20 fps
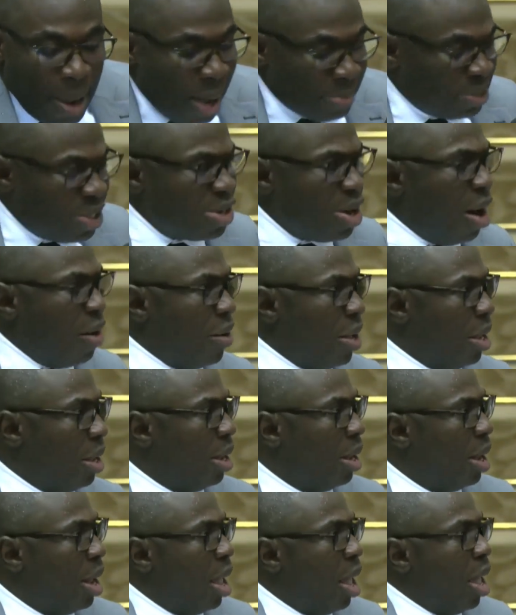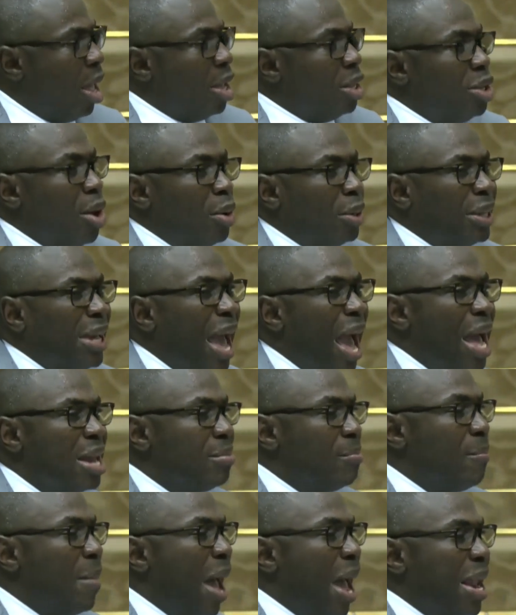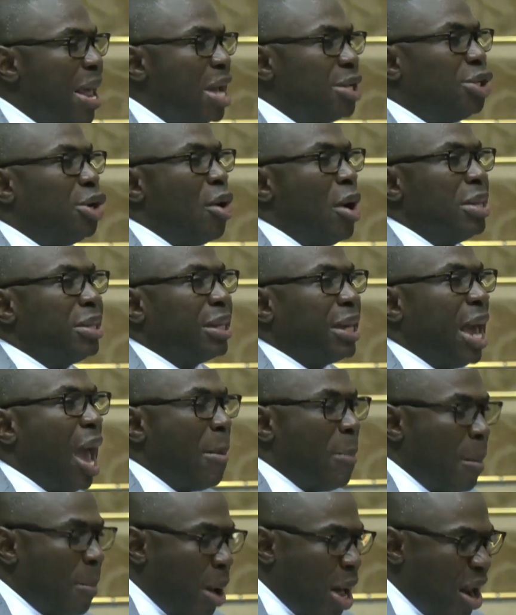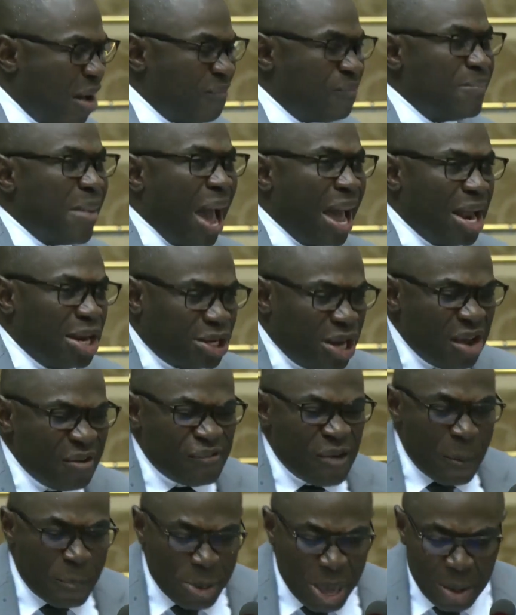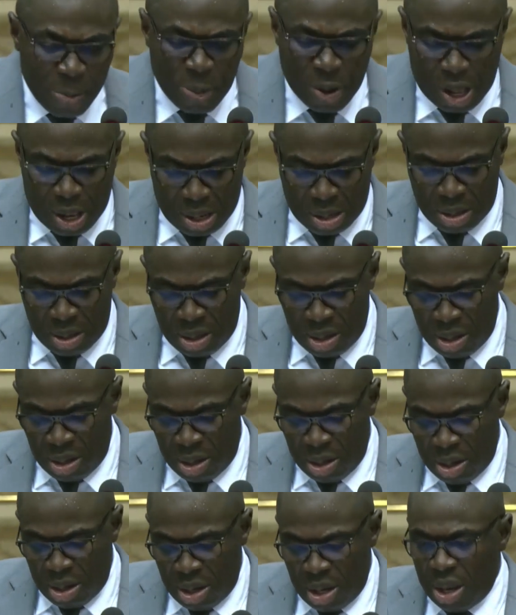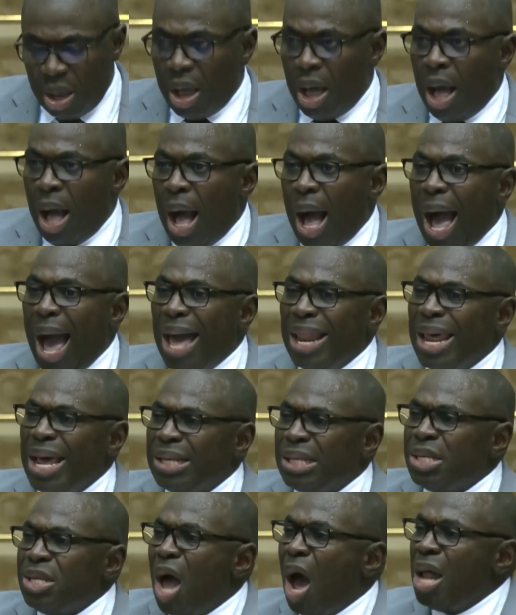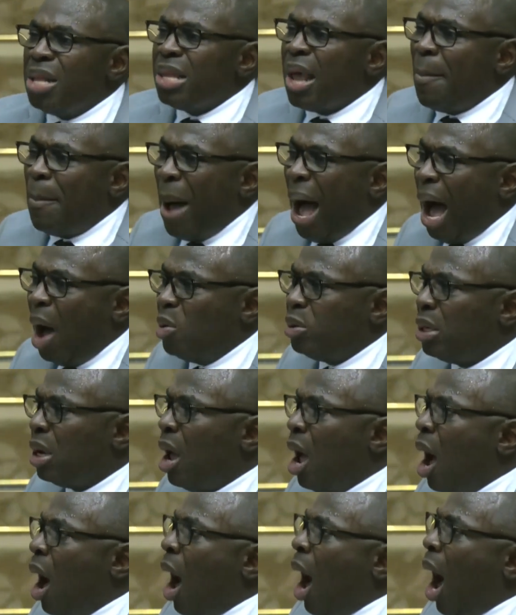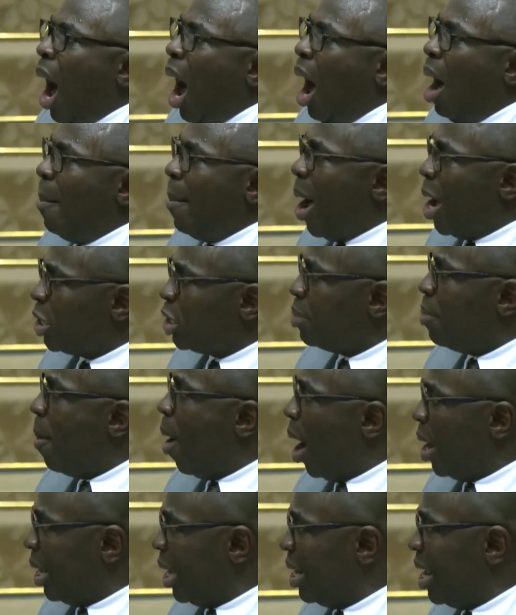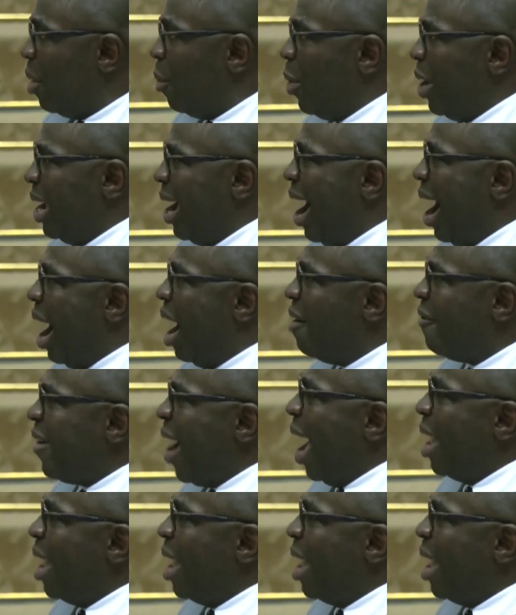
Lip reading: I'm sorry. You can't manage. You're incapable of managing for people. And it's not about how much money that we have,